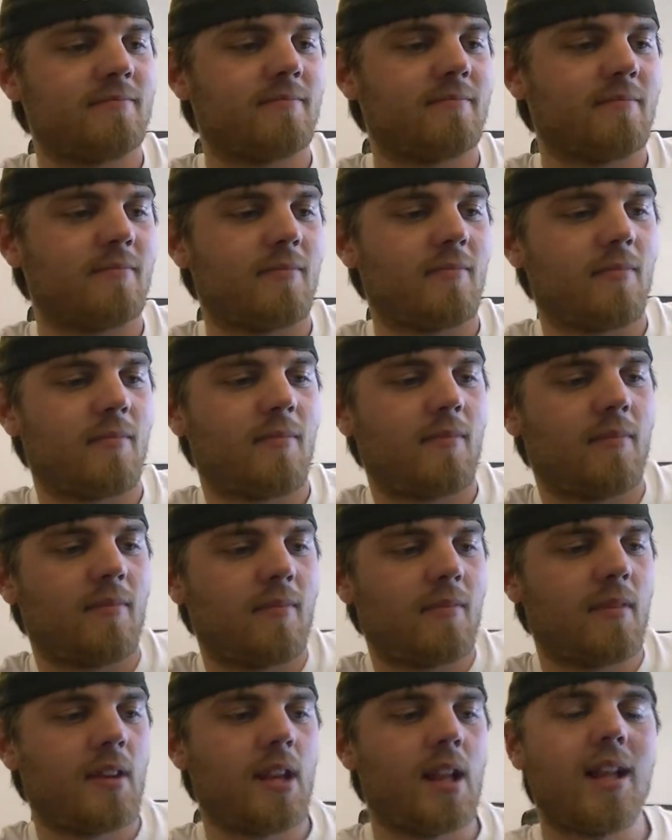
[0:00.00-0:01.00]
A
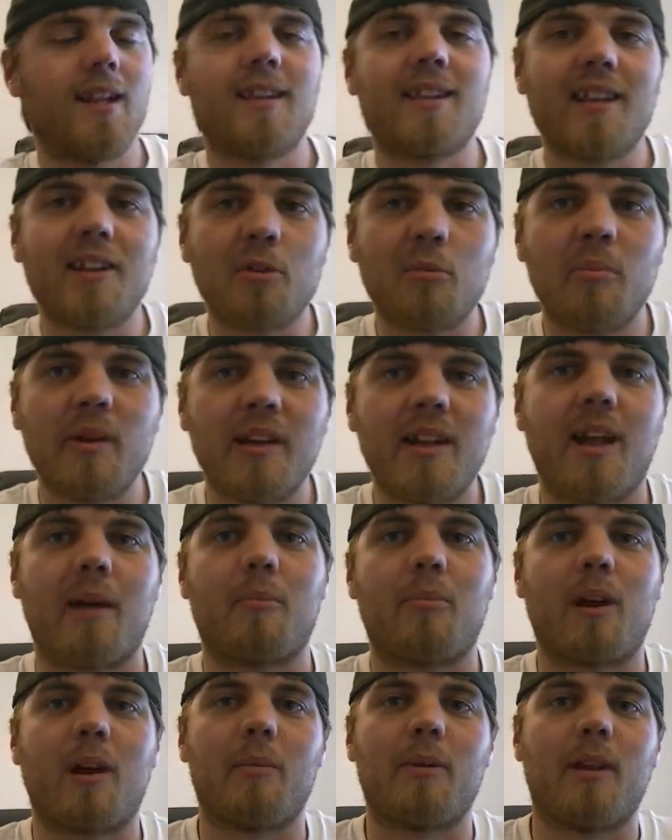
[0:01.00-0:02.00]
little bit. I'm
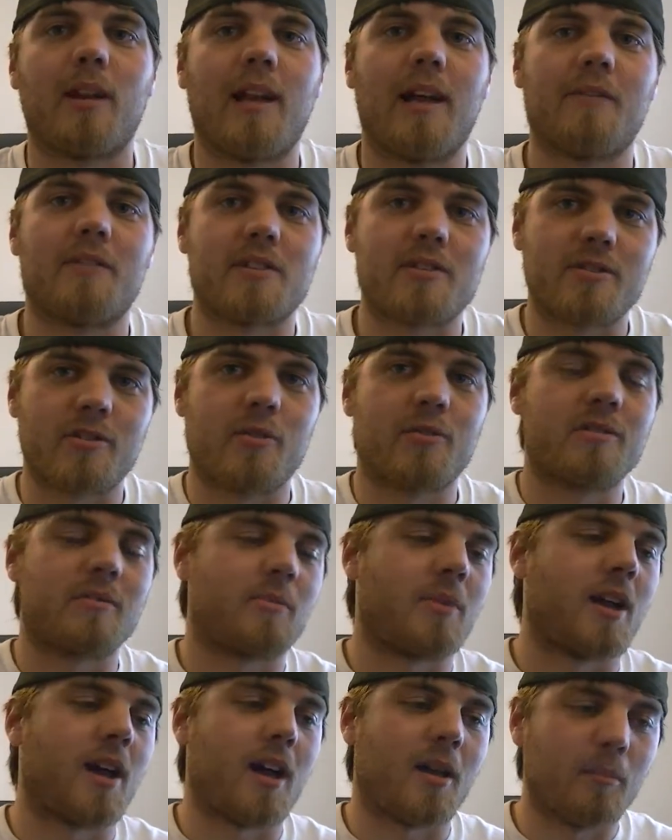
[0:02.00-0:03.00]
probably going to have to soak some
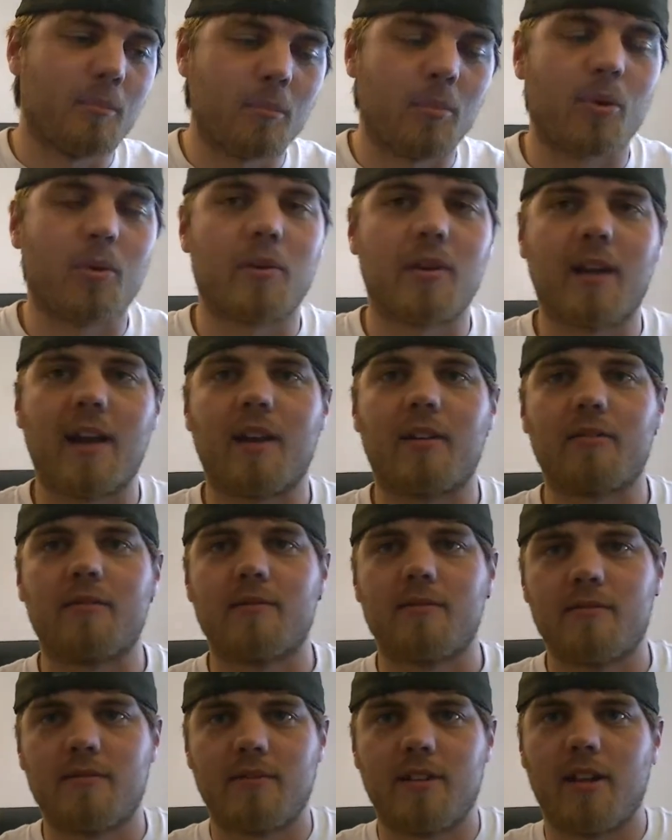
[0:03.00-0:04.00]
cotton, pull it out,
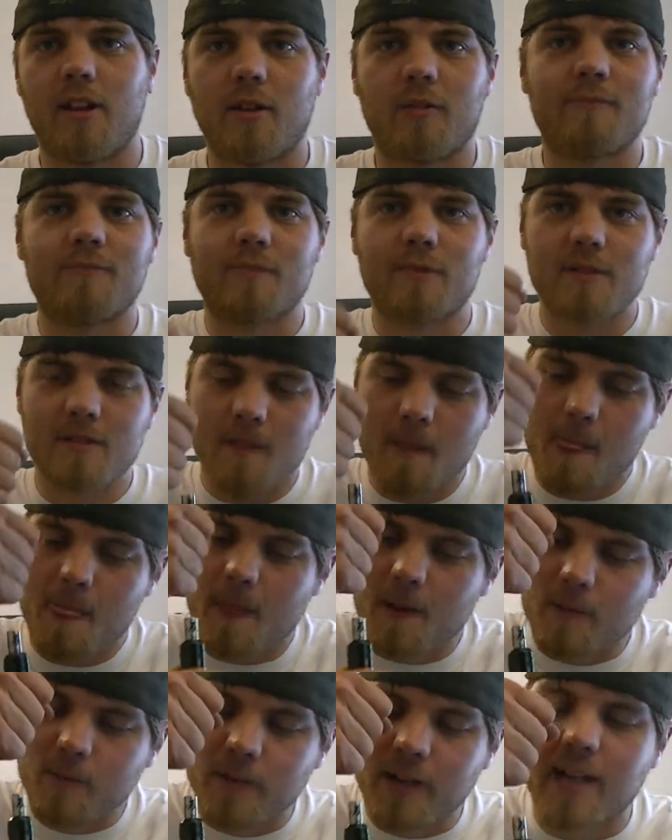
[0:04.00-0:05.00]
and,
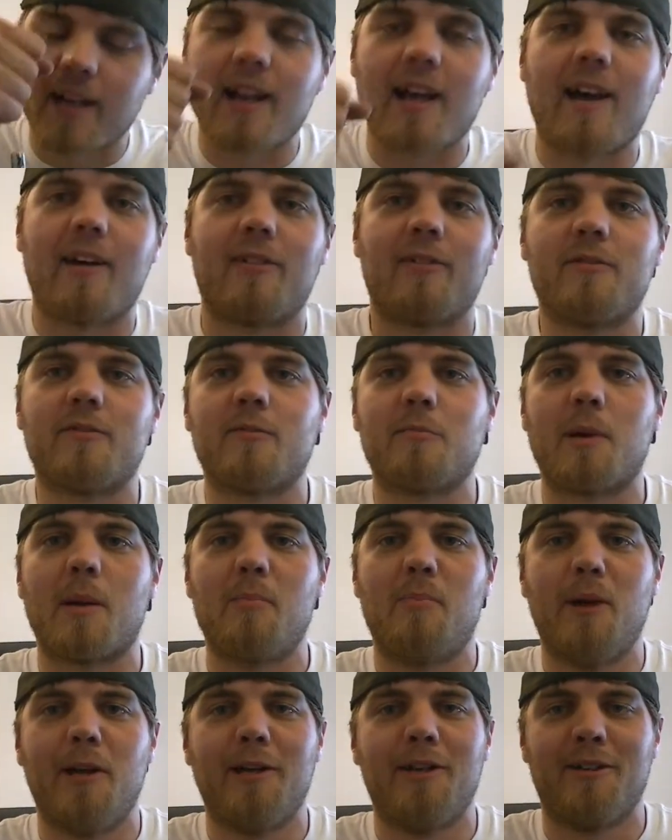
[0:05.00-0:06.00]
wring it out over my
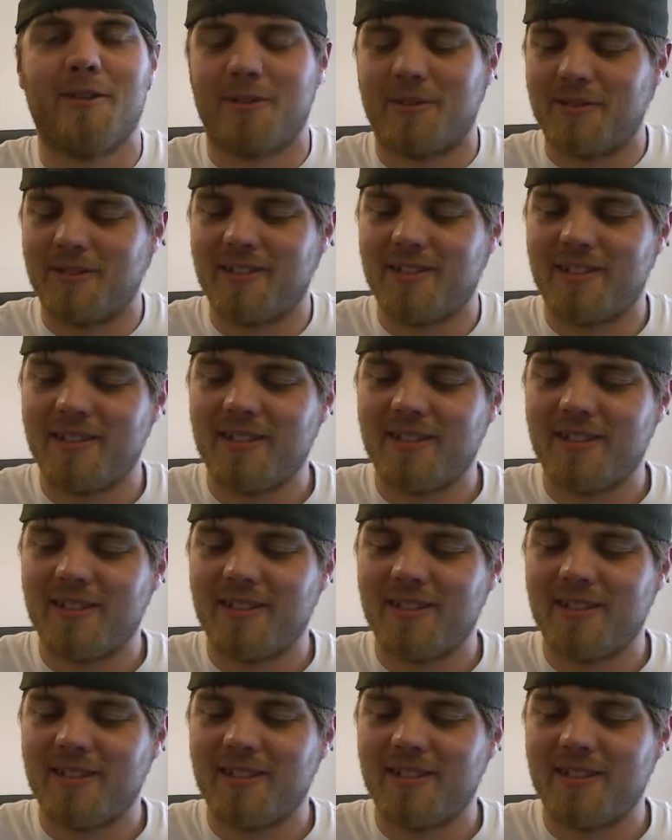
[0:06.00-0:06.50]
build.